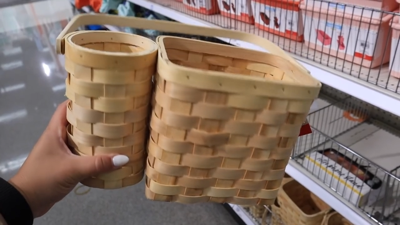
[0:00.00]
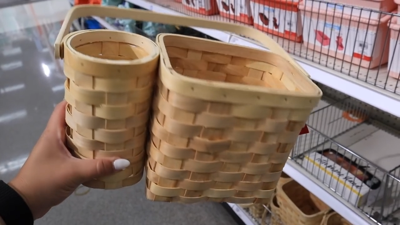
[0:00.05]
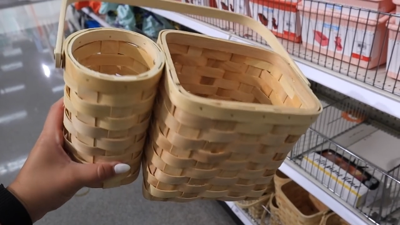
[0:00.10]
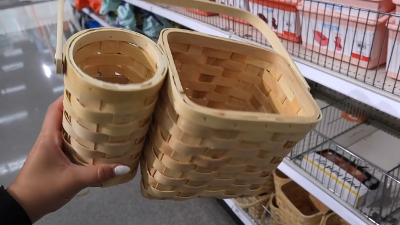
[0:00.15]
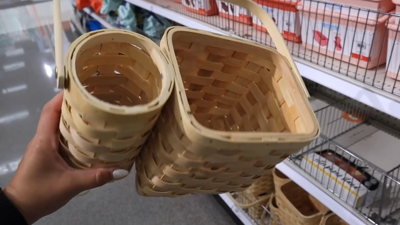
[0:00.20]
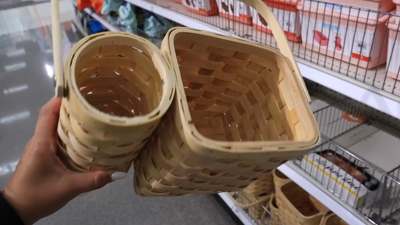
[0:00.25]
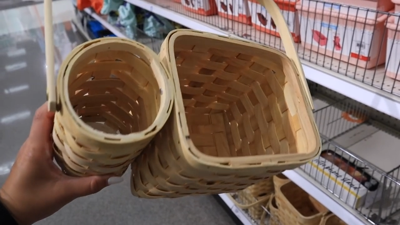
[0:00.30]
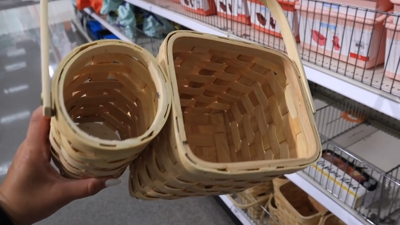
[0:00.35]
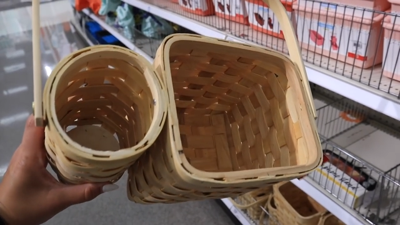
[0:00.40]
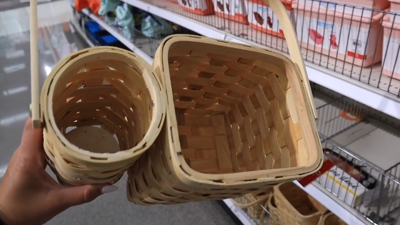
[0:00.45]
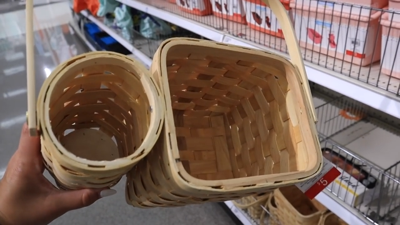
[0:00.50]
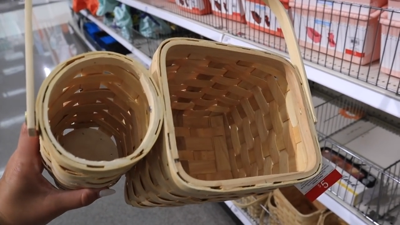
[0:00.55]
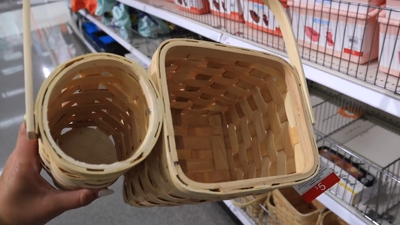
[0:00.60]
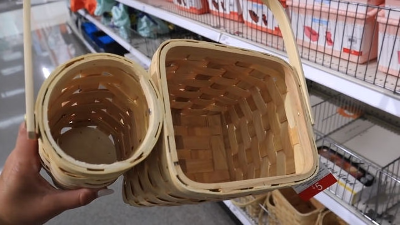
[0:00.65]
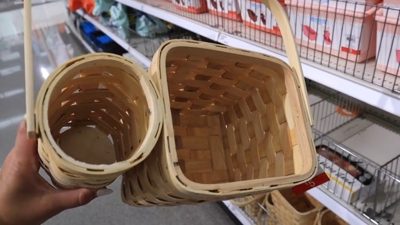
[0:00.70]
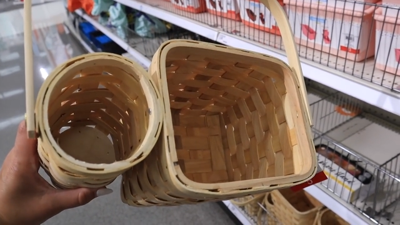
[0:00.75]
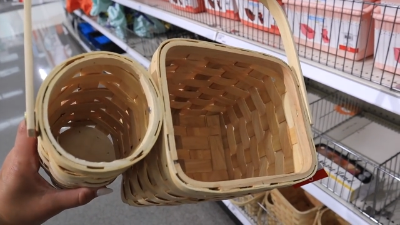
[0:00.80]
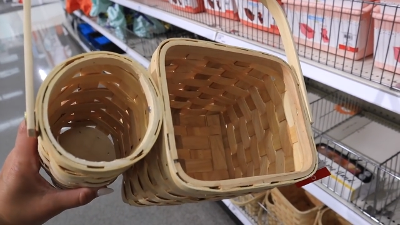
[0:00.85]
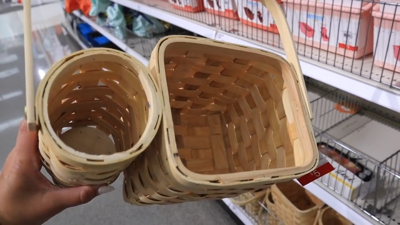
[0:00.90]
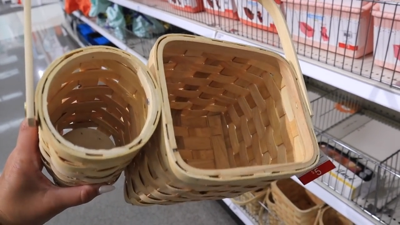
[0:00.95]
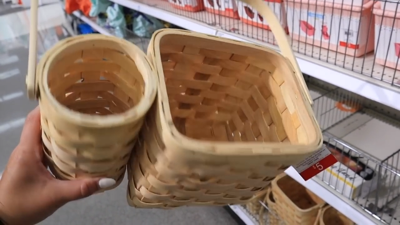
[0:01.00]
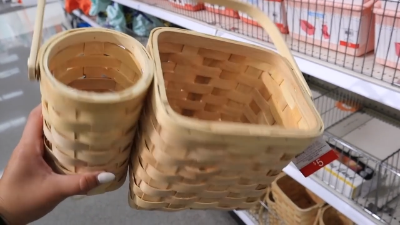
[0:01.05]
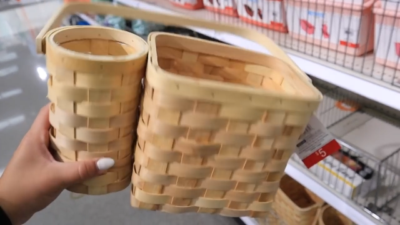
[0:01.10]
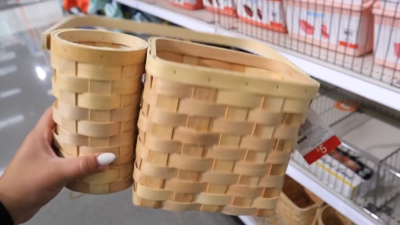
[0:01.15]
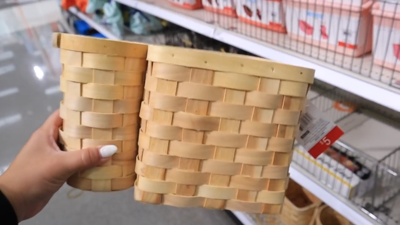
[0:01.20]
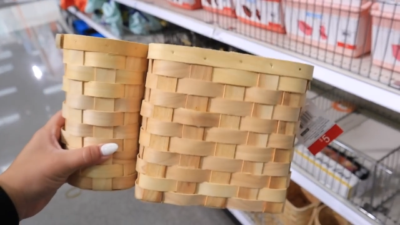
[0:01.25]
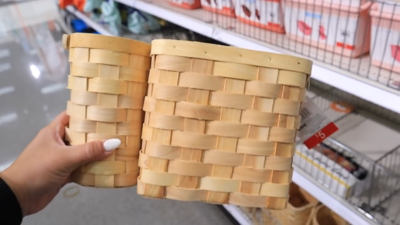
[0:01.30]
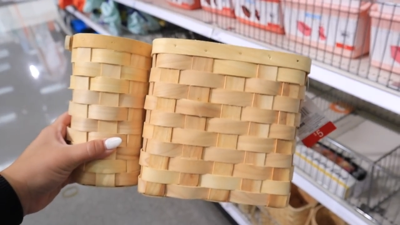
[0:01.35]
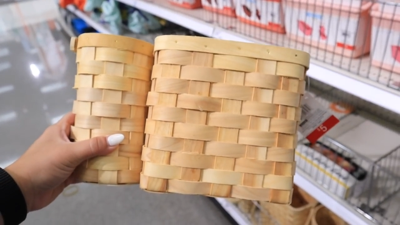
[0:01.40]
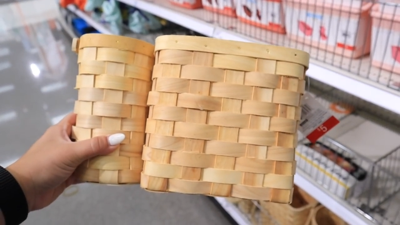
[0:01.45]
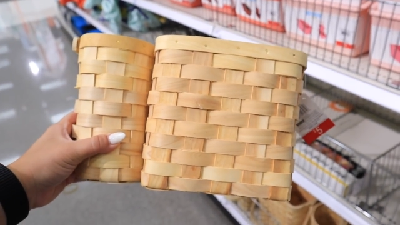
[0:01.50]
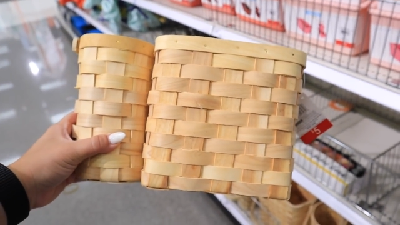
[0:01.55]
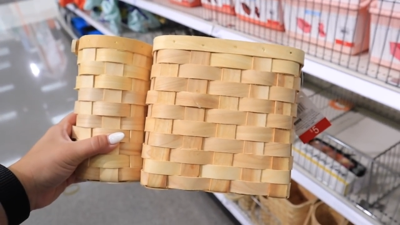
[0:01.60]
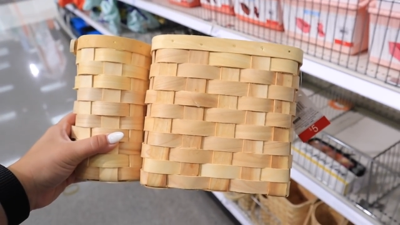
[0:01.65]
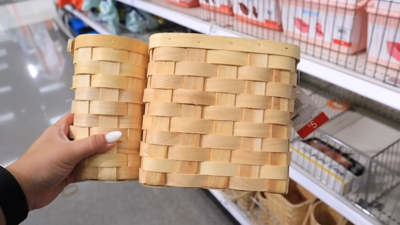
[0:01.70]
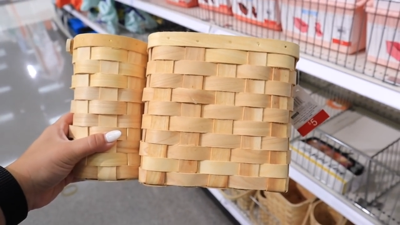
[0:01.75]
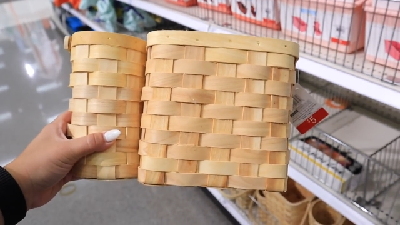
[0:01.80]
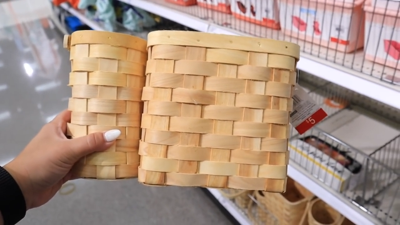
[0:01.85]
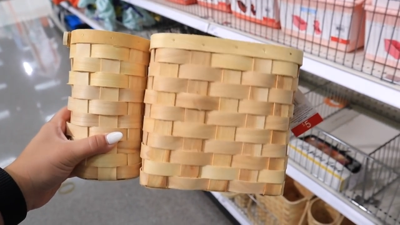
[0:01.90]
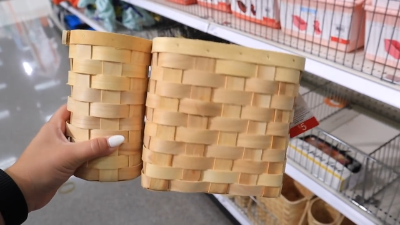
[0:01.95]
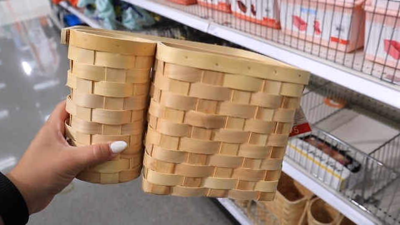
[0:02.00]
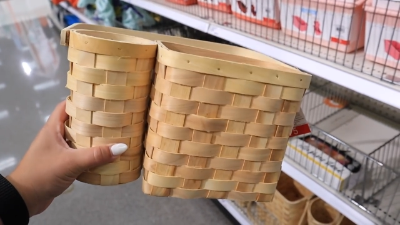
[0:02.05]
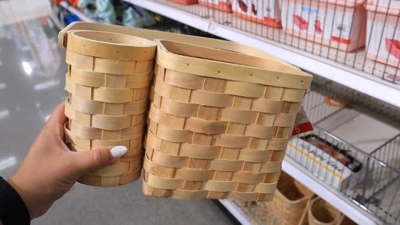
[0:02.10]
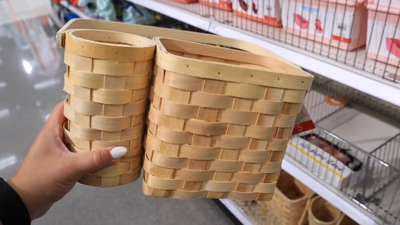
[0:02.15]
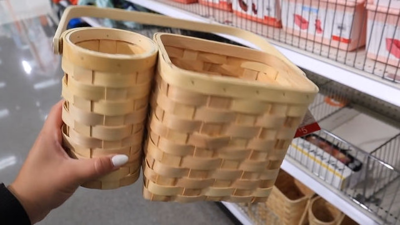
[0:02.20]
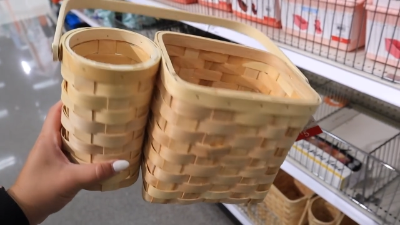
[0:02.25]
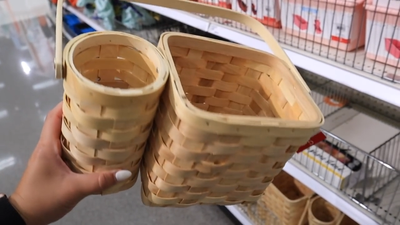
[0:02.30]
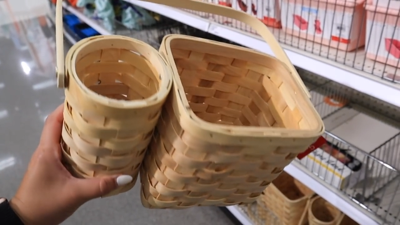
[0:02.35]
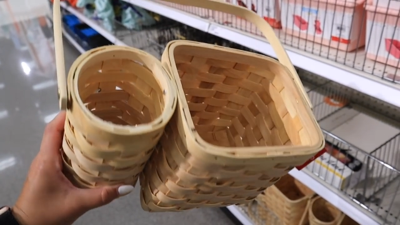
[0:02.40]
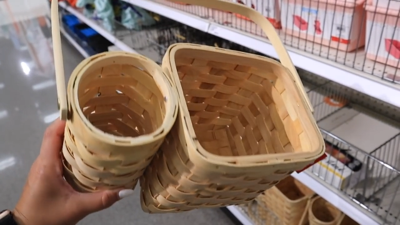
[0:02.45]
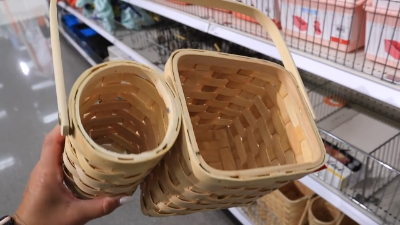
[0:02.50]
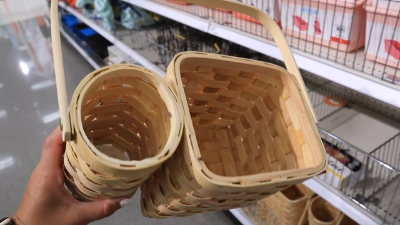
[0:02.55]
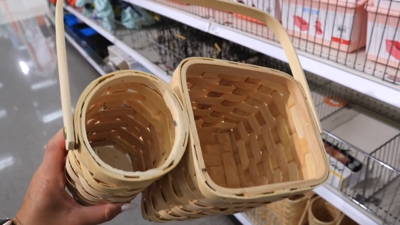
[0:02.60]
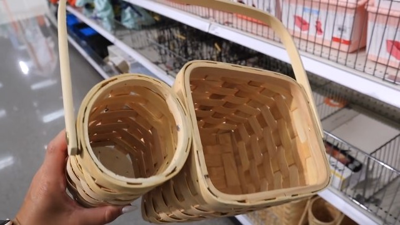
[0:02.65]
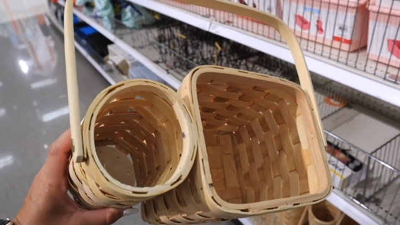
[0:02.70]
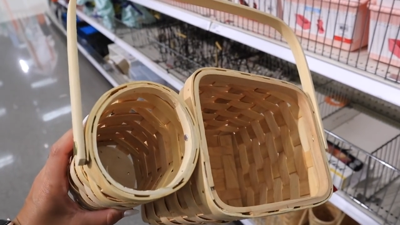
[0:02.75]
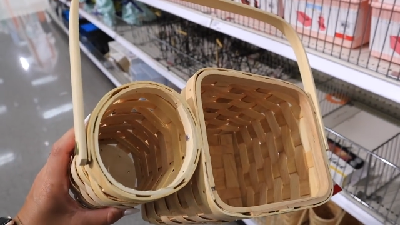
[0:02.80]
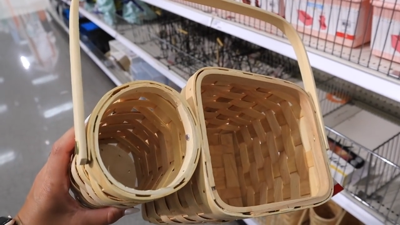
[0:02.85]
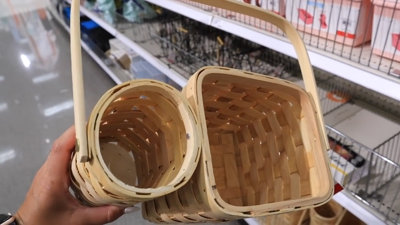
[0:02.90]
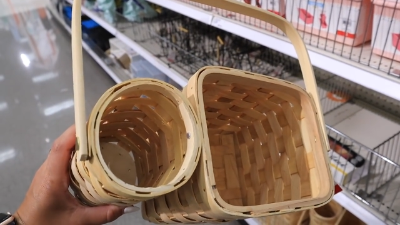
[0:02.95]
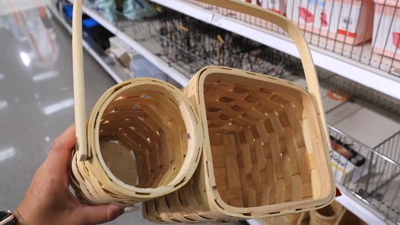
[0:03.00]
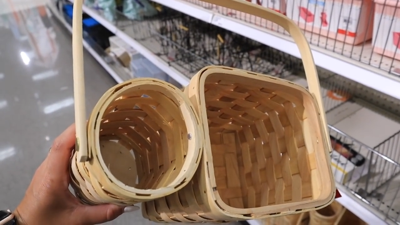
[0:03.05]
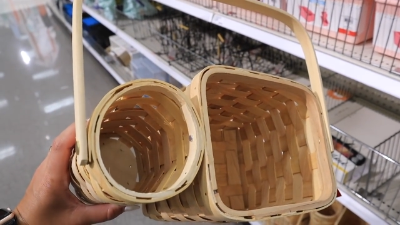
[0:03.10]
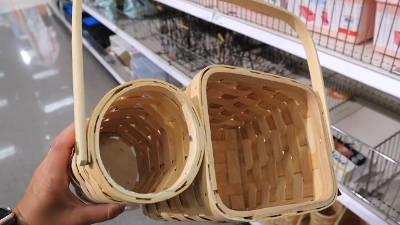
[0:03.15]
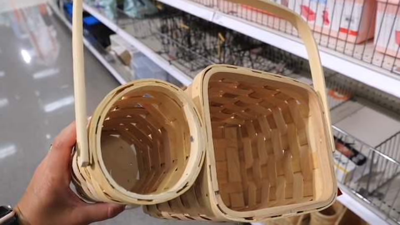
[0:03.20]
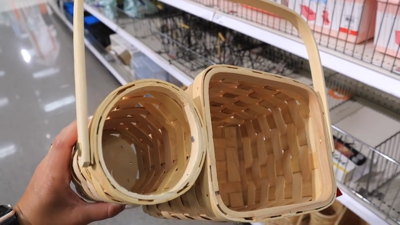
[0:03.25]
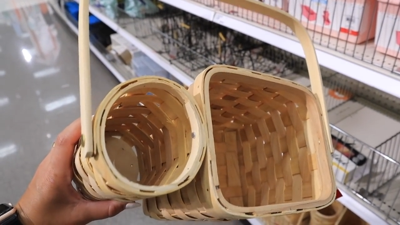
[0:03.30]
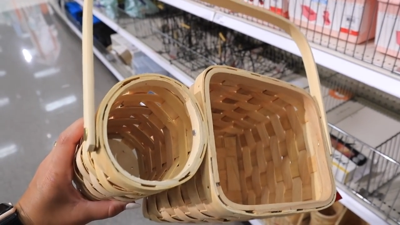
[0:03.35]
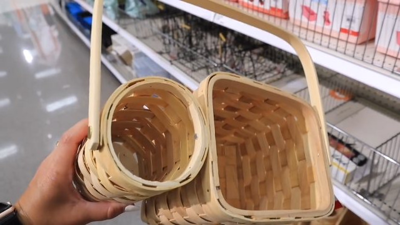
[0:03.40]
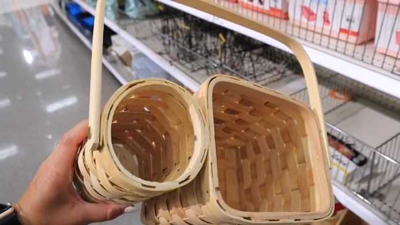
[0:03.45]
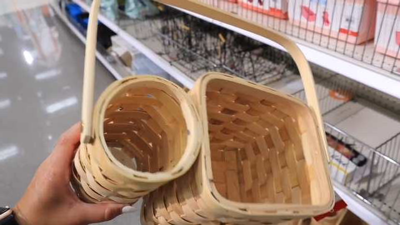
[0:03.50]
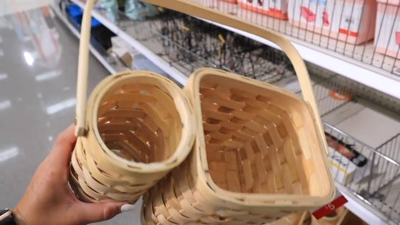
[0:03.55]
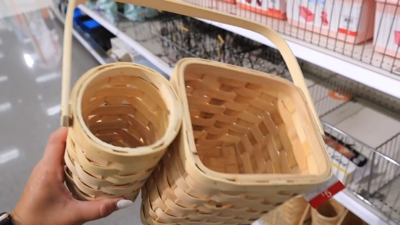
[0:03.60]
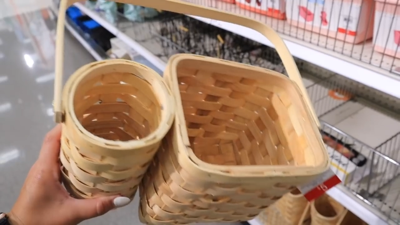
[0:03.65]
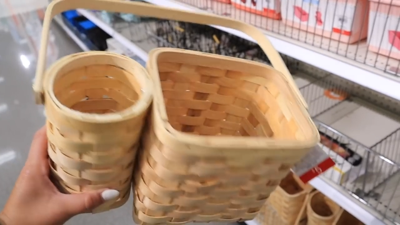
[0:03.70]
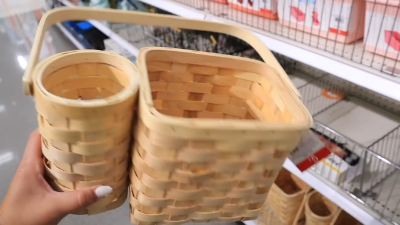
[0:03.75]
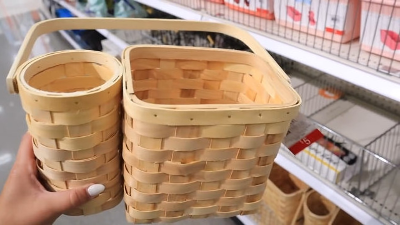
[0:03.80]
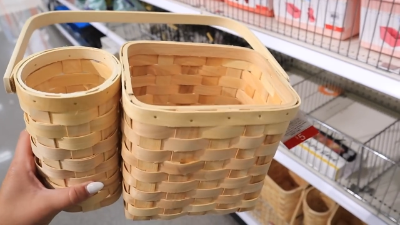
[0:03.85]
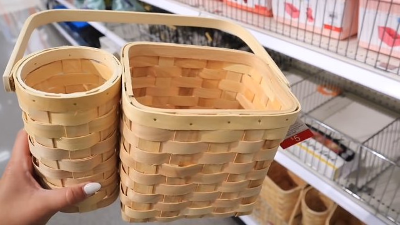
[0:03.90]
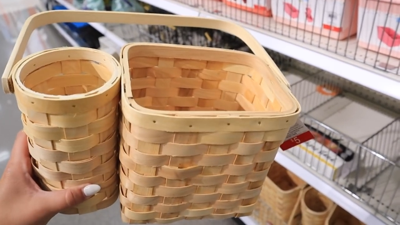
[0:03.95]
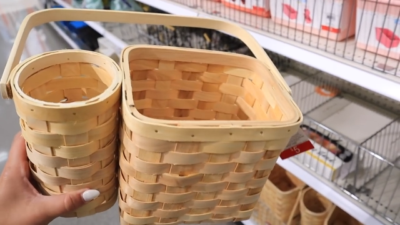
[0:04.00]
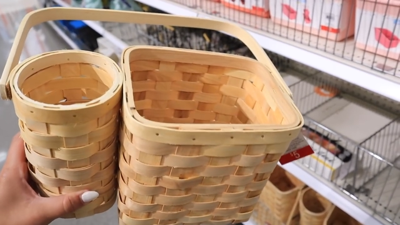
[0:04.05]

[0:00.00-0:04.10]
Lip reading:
Nobody's mouth can be seen.